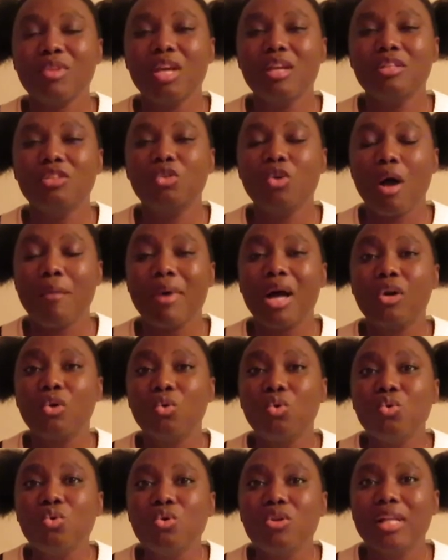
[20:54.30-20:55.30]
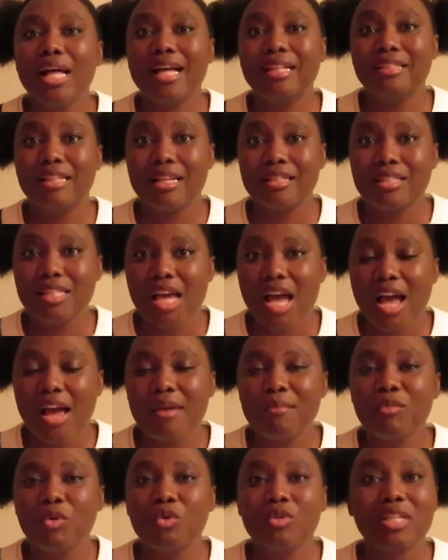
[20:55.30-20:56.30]
Drama Cool at that
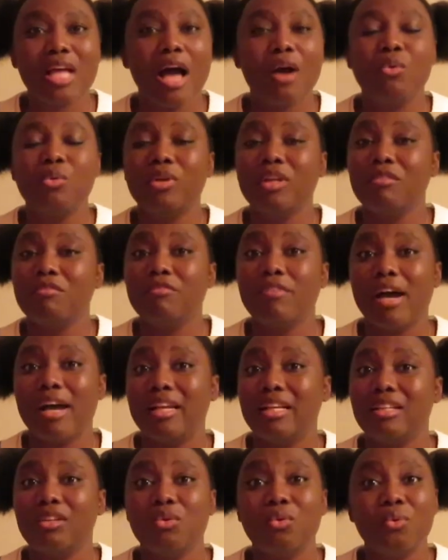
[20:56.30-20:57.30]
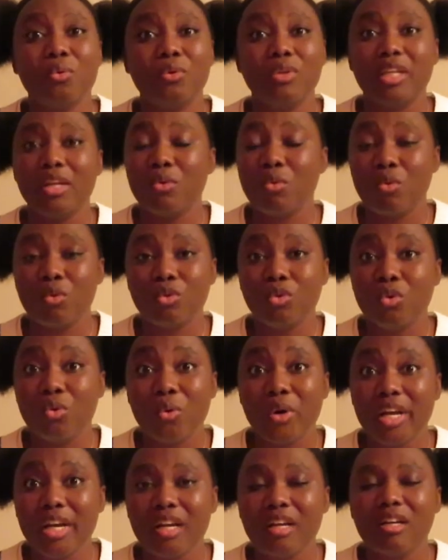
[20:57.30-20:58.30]
time because I couldn't find it
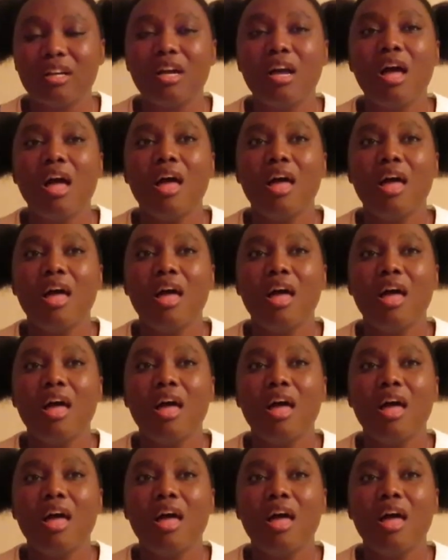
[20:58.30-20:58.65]
nowhere,